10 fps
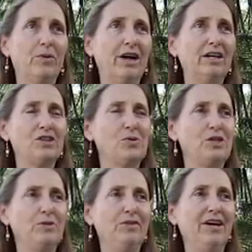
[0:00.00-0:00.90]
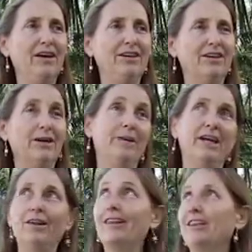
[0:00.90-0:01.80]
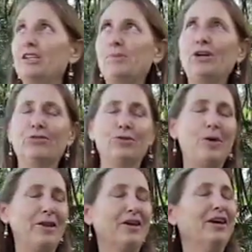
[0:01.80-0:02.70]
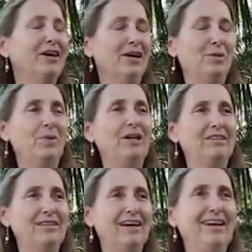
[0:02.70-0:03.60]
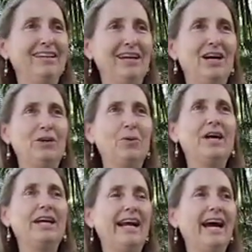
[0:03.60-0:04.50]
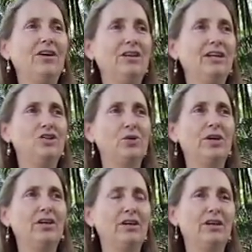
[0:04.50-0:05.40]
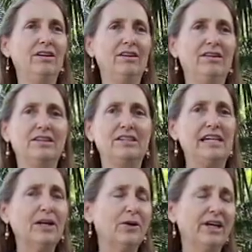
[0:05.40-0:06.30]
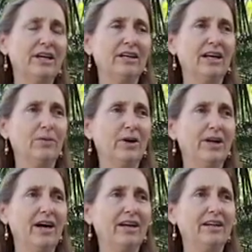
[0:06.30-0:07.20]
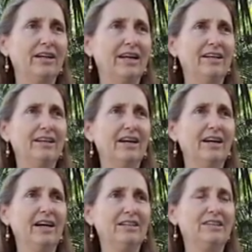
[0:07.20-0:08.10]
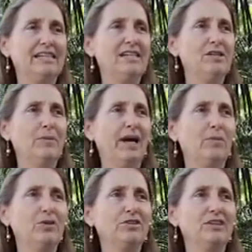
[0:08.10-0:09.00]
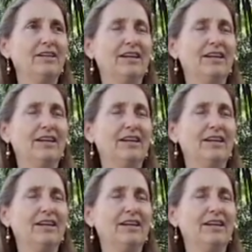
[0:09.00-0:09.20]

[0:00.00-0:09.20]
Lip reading: Why else would you move down here? I mean, other than this beautiful weather. But, you know, you want to get out and enjoy the scenery and whatnot, and see some animals,